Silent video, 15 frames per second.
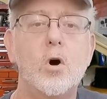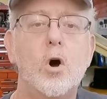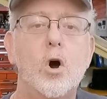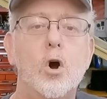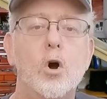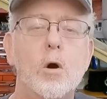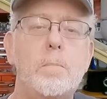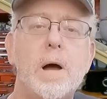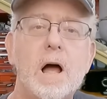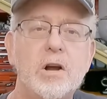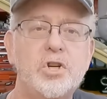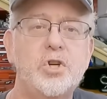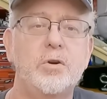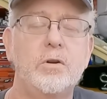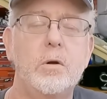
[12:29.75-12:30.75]
or
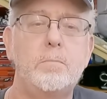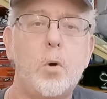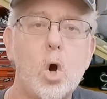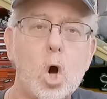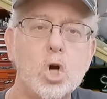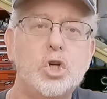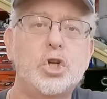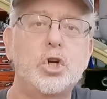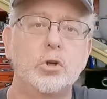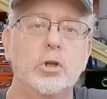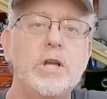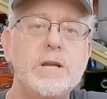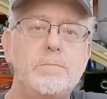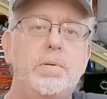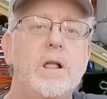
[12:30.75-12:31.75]
a
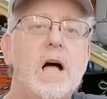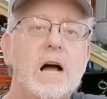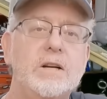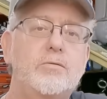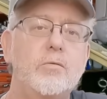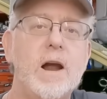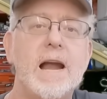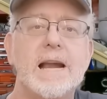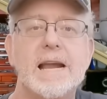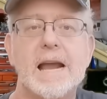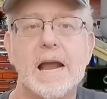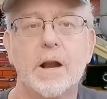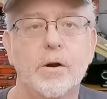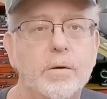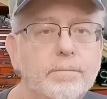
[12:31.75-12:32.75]
partially blocked
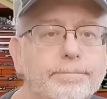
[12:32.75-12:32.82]
radiator.